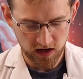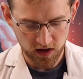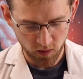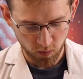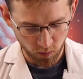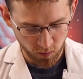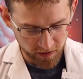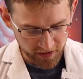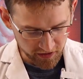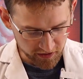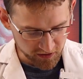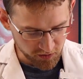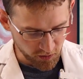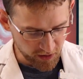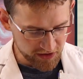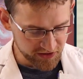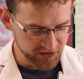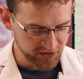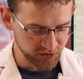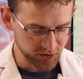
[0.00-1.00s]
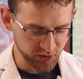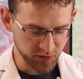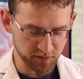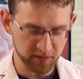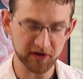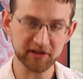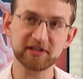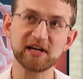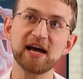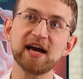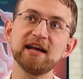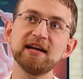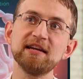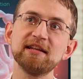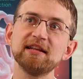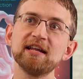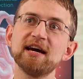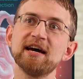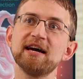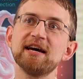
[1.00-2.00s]
we're going to pretend
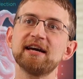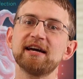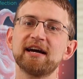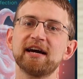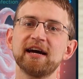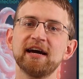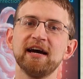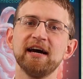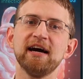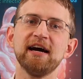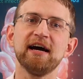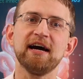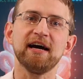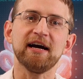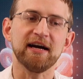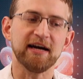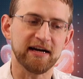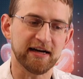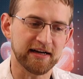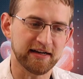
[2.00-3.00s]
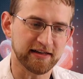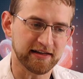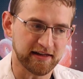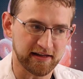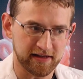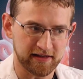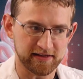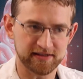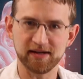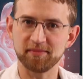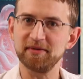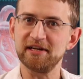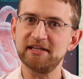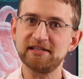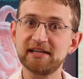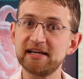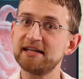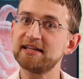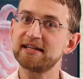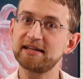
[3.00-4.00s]
like somebody
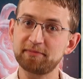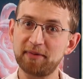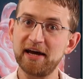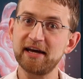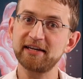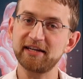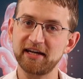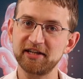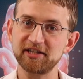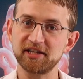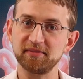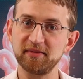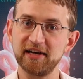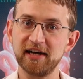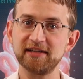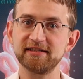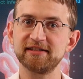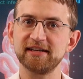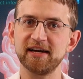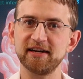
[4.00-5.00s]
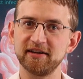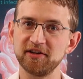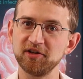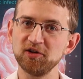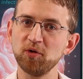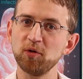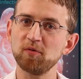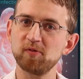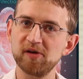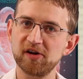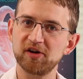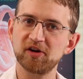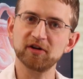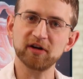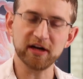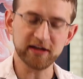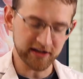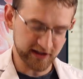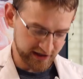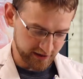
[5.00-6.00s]
didn't pay attention to me and said, you know what would be a good
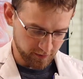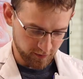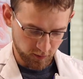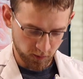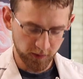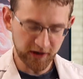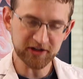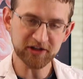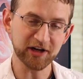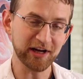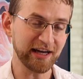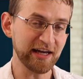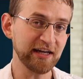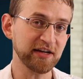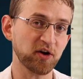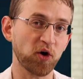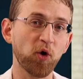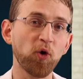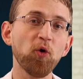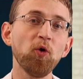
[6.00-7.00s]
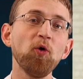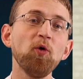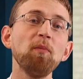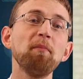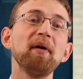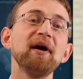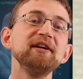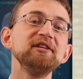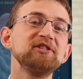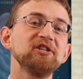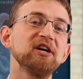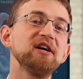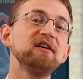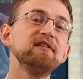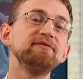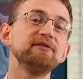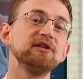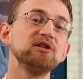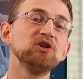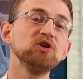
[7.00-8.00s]
idea? We should eat a whole bunch
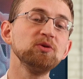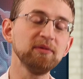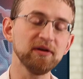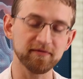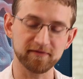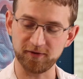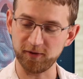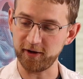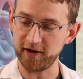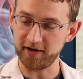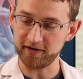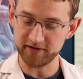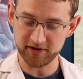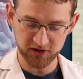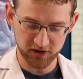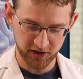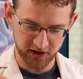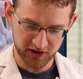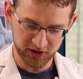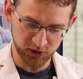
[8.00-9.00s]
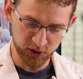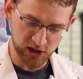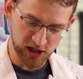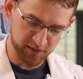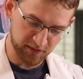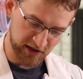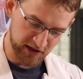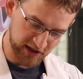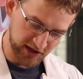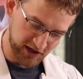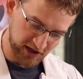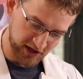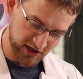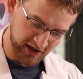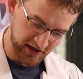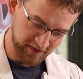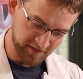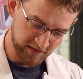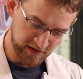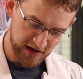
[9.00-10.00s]
of aluminum foil. So you chew it up really
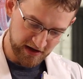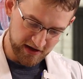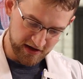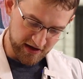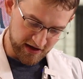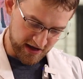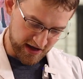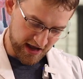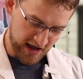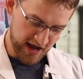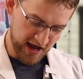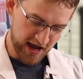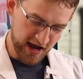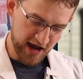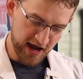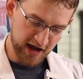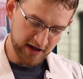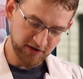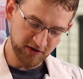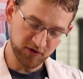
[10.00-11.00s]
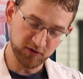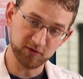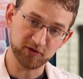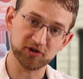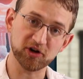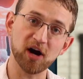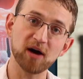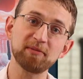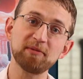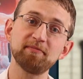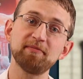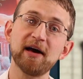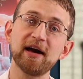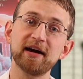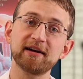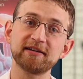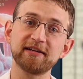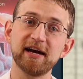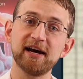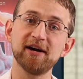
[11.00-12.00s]
good and you drop it
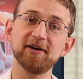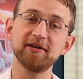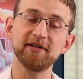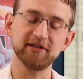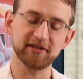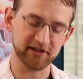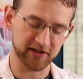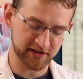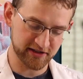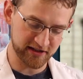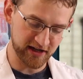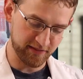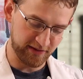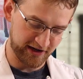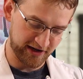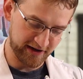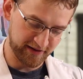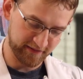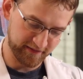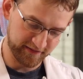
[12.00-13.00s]
back down into your stomach.